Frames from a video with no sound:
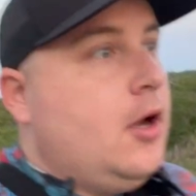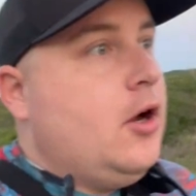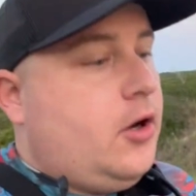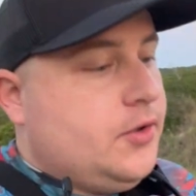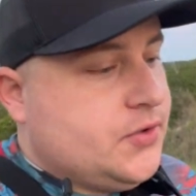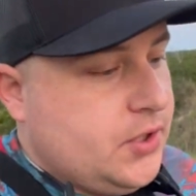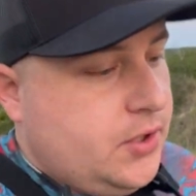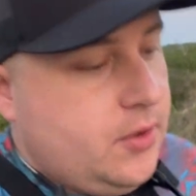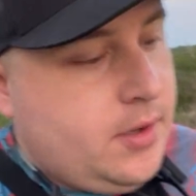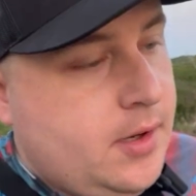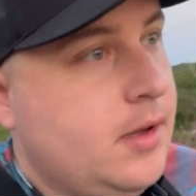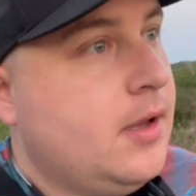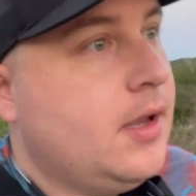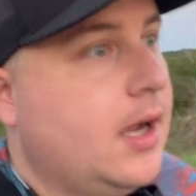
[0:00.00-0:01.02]
Also,
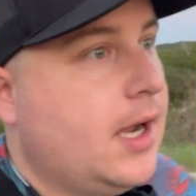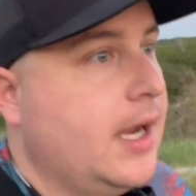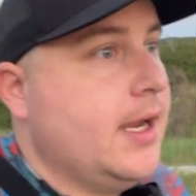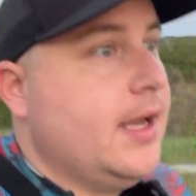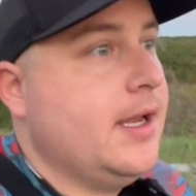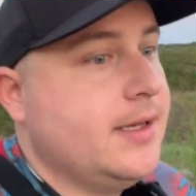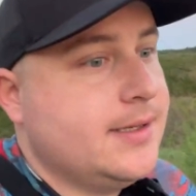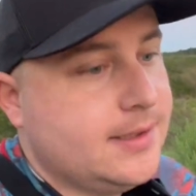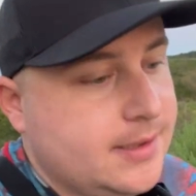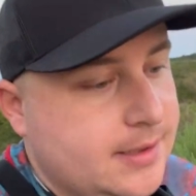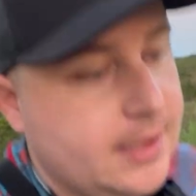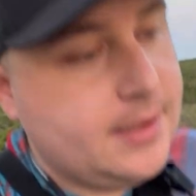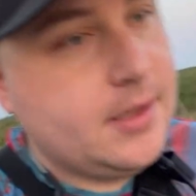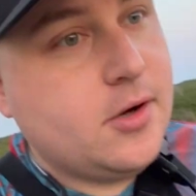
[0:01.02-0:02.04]
I didn't
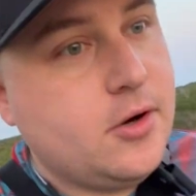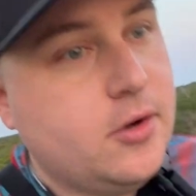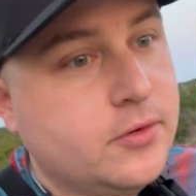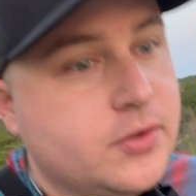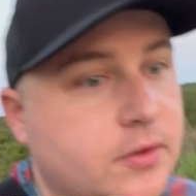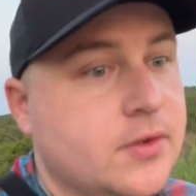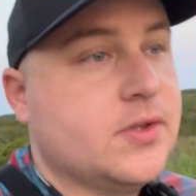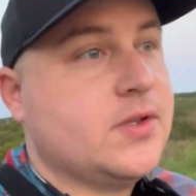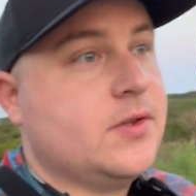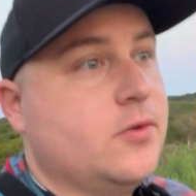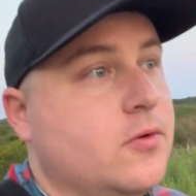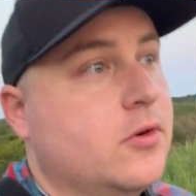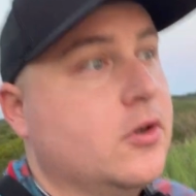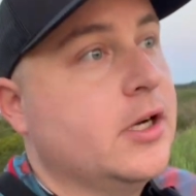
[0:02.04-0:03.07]
get to go to the
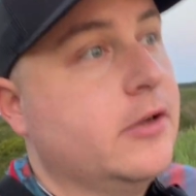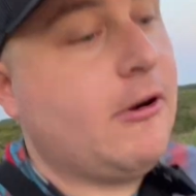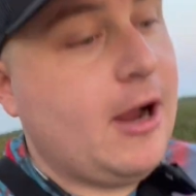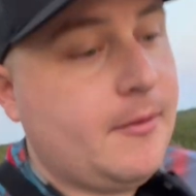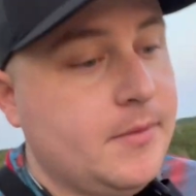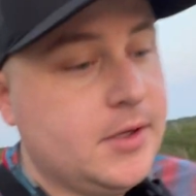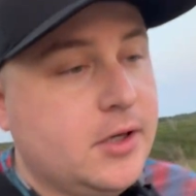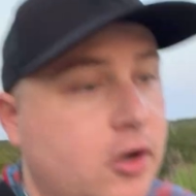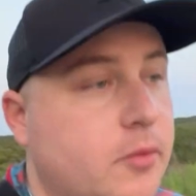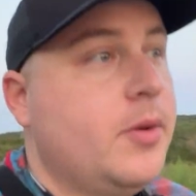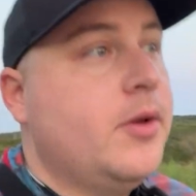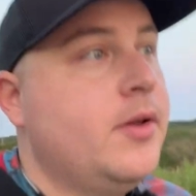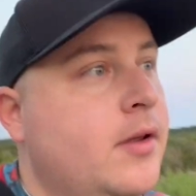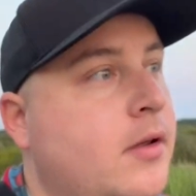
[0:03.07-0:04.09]
store and grab the gulp
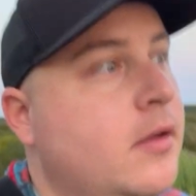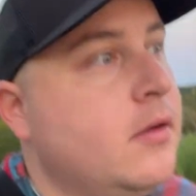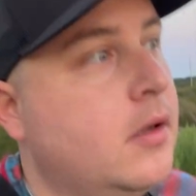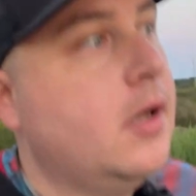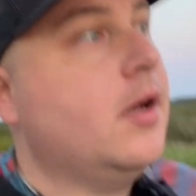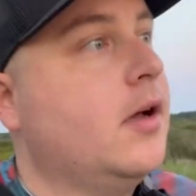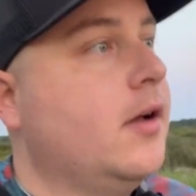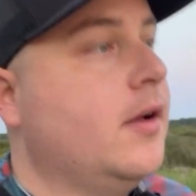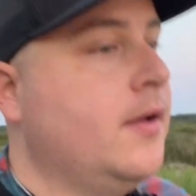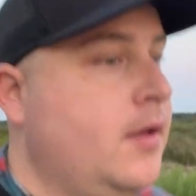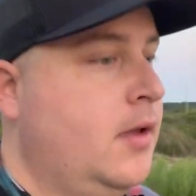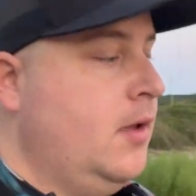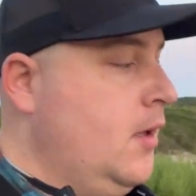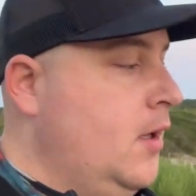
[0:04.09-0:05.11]
uh,
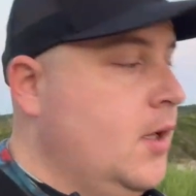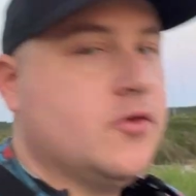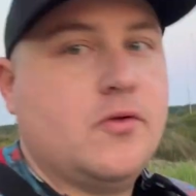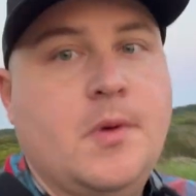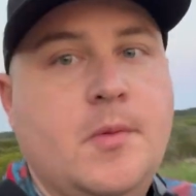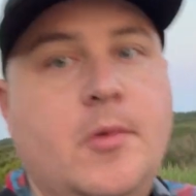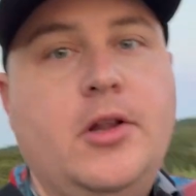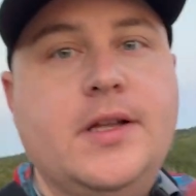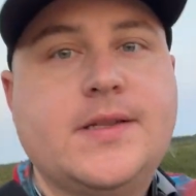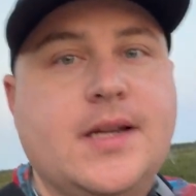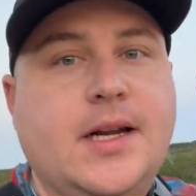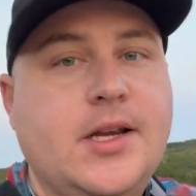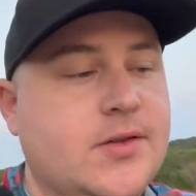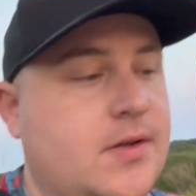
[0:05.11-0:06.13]
swimming mullets
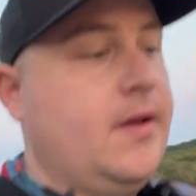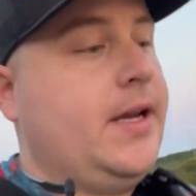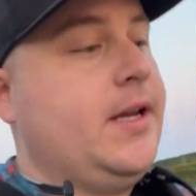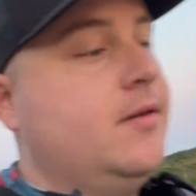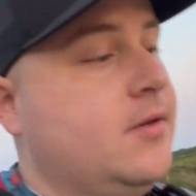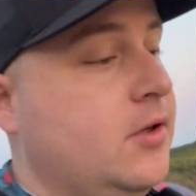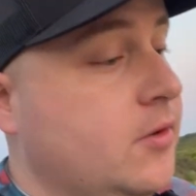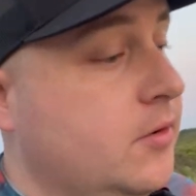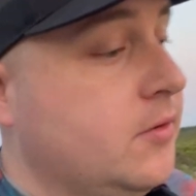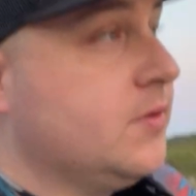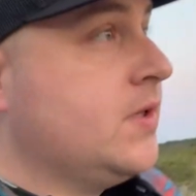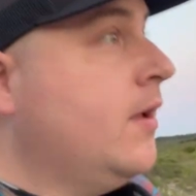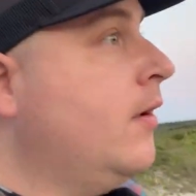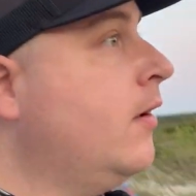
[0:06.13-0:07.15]
that I usually like to use.